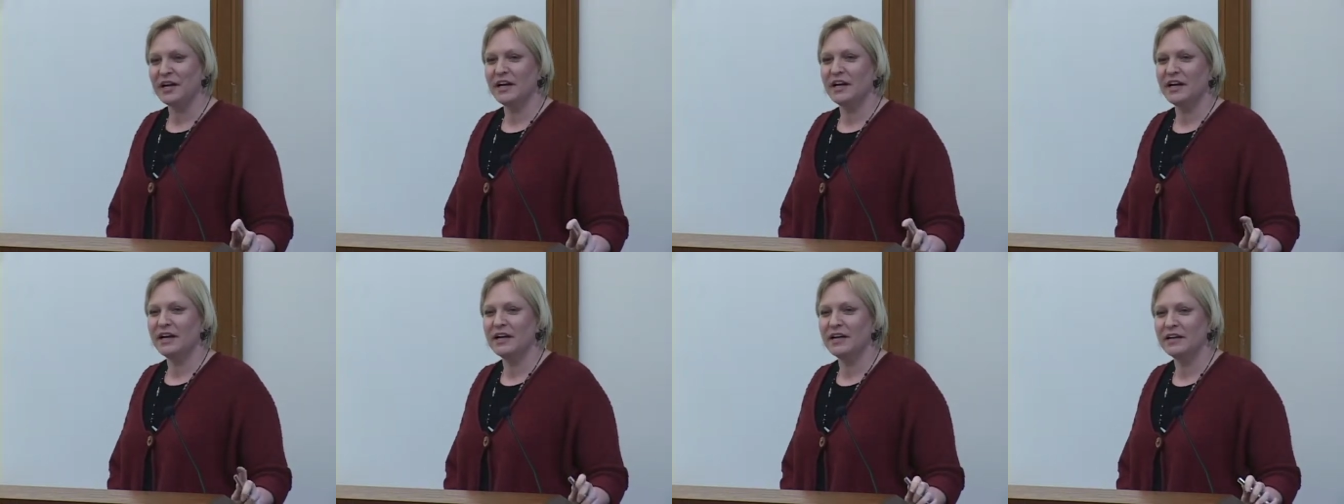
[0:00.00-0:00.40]

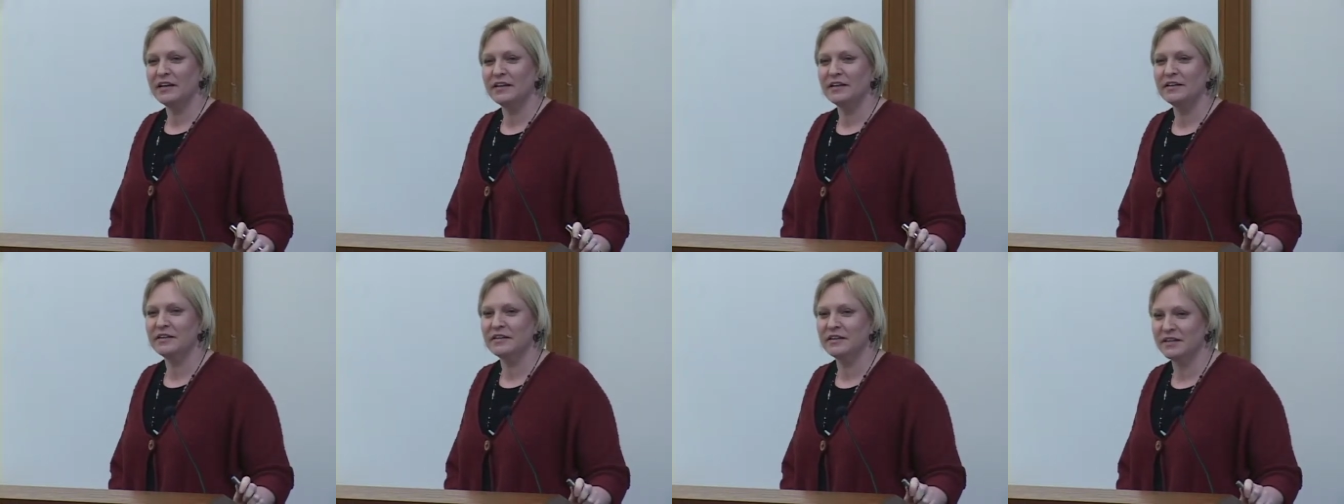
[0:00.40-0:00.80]

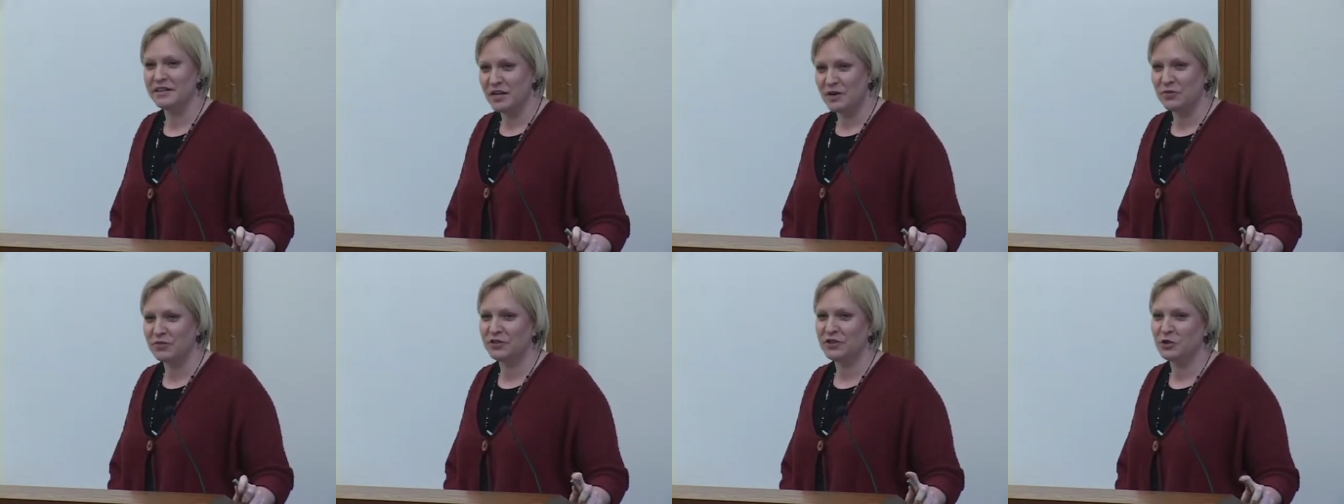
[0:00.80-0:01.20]
and that
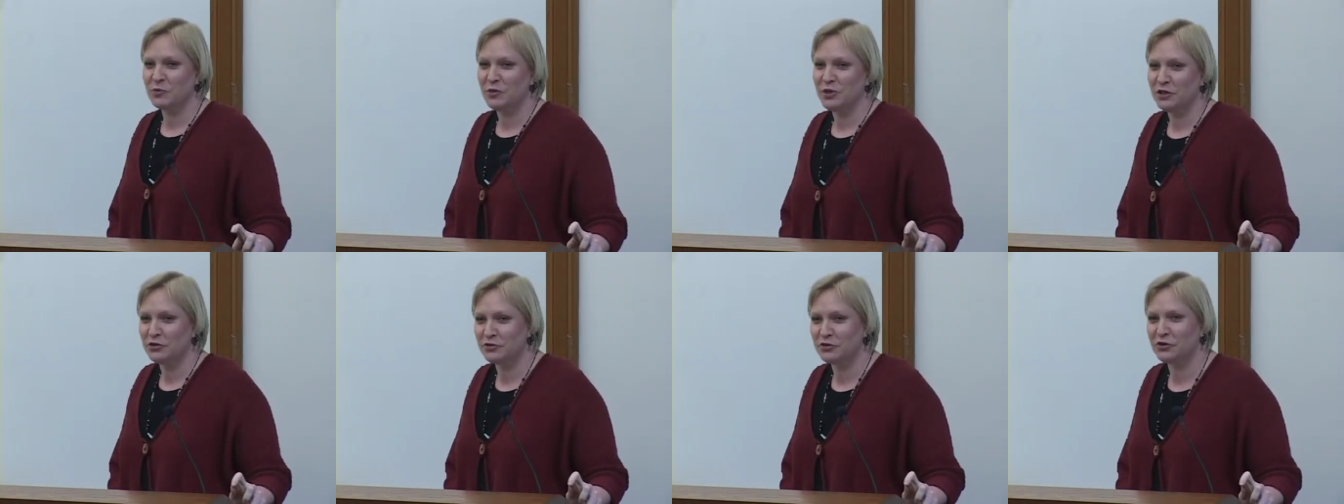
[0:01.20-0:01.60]
I was going to
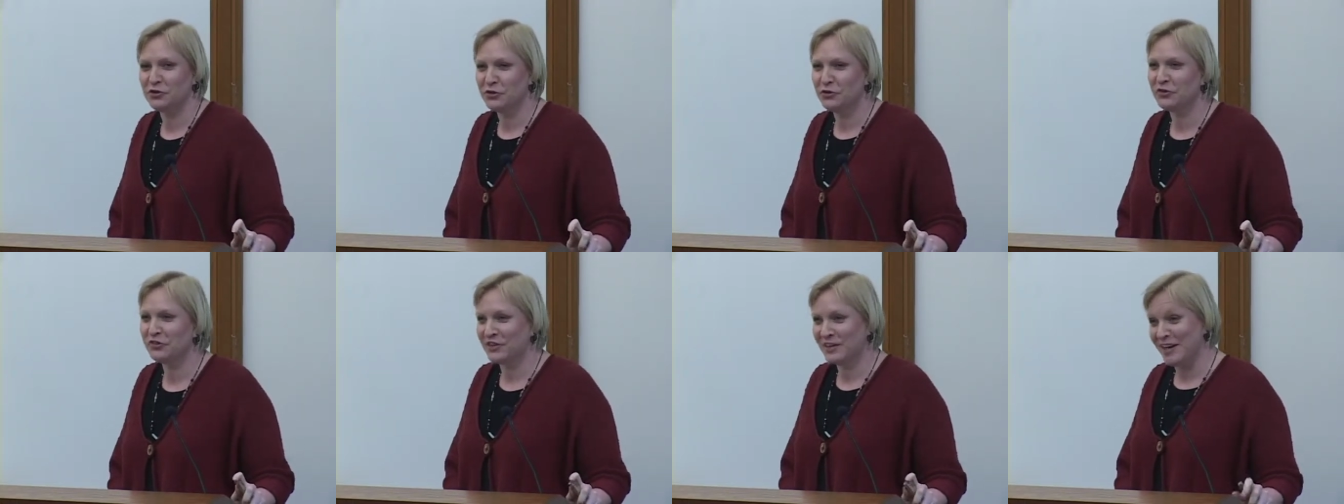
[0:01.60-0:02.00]
be
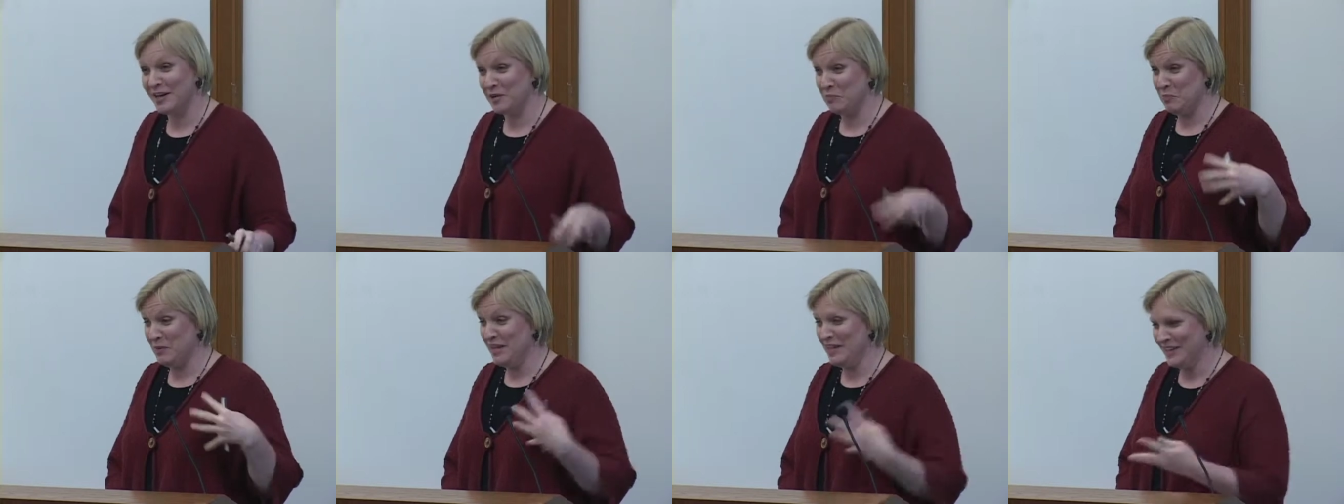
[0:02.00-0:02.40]
introducing
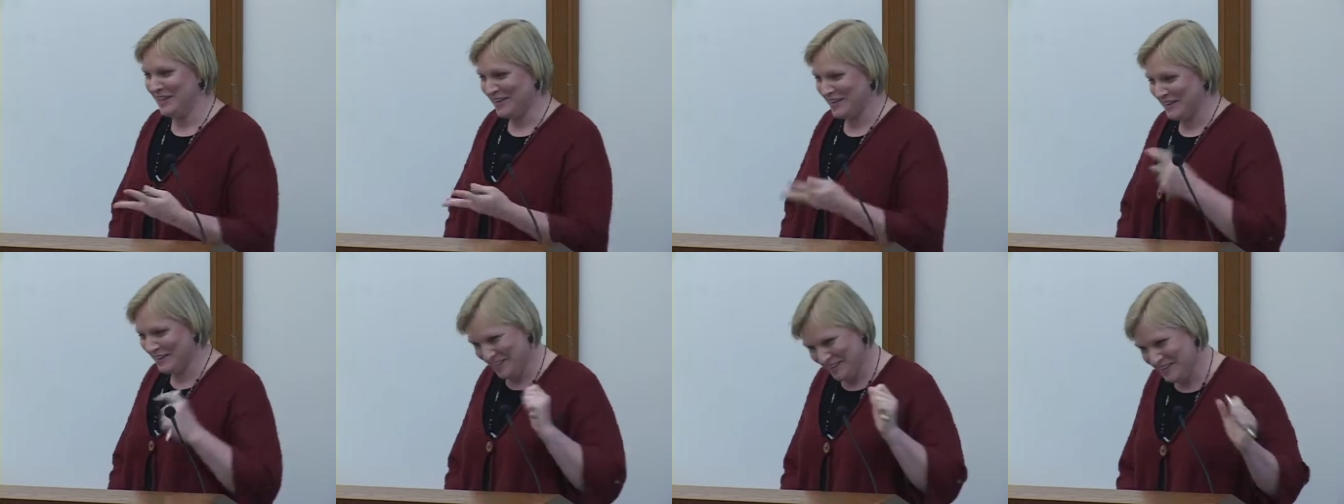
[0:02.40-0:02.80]
and
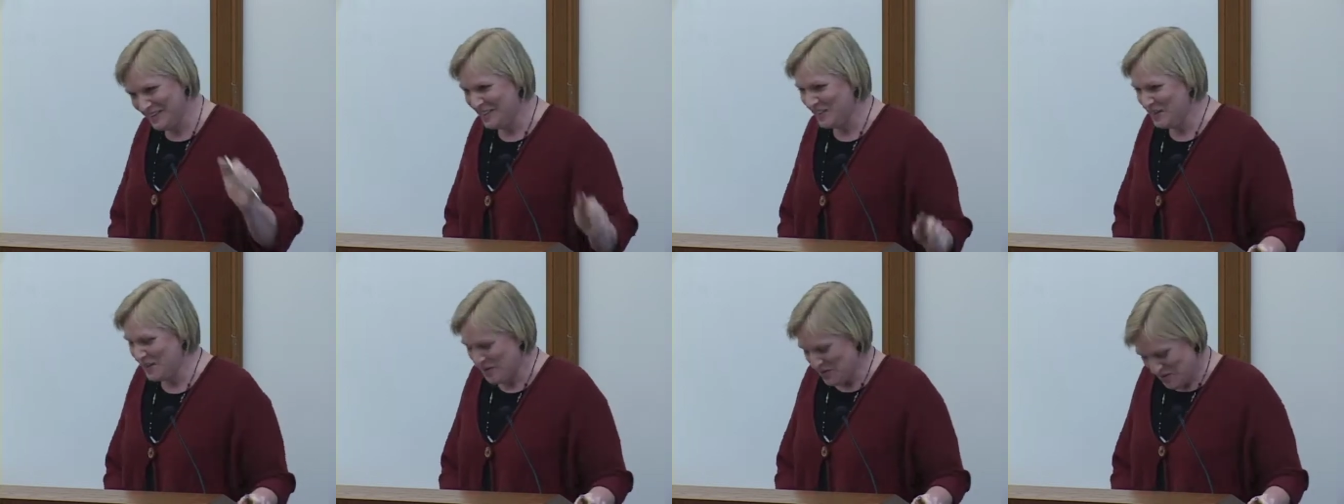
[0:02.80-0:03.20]
meeting
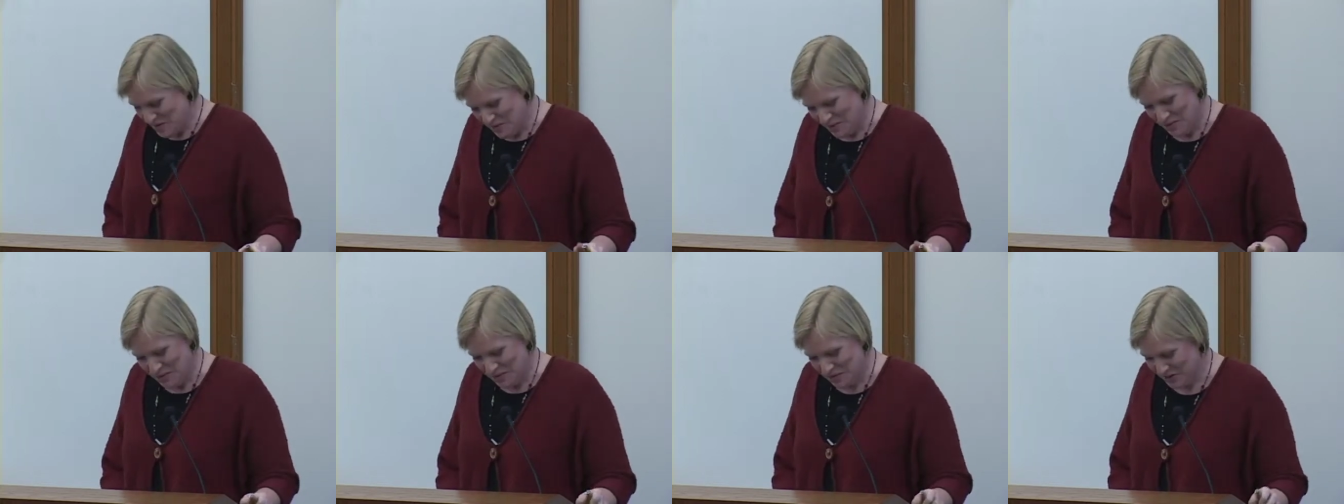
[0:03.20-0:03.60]

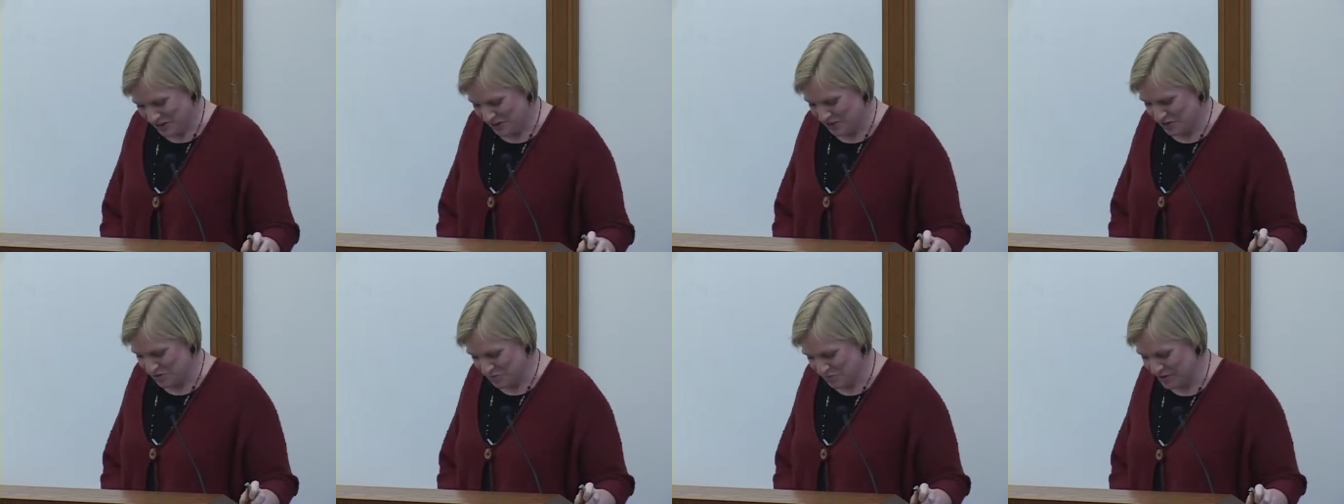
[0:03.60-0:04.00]

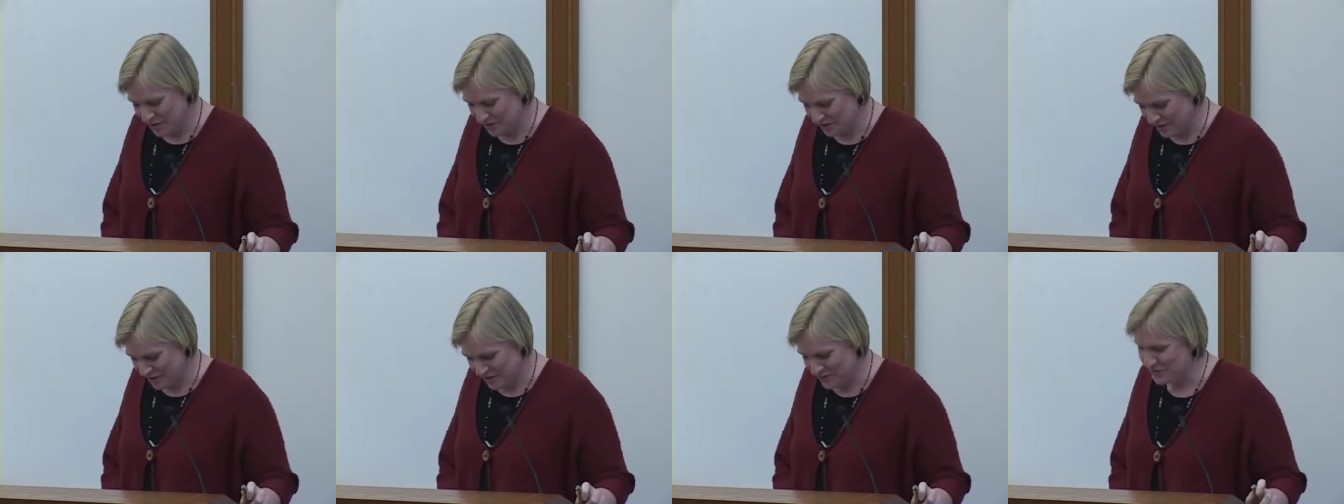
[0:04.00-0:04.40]
Dr.
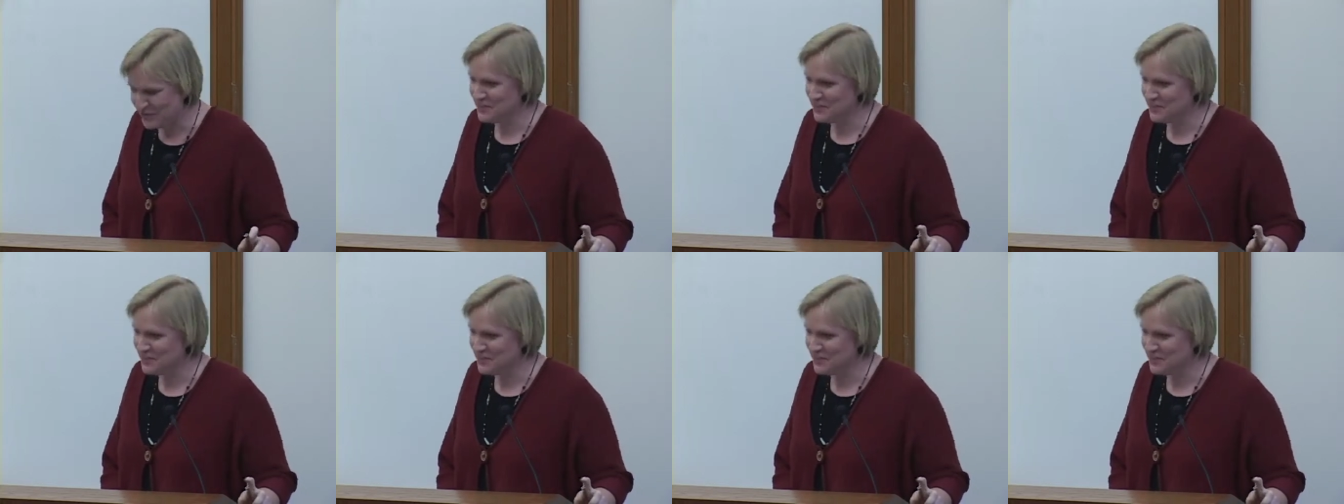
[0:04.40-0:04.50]
Piven.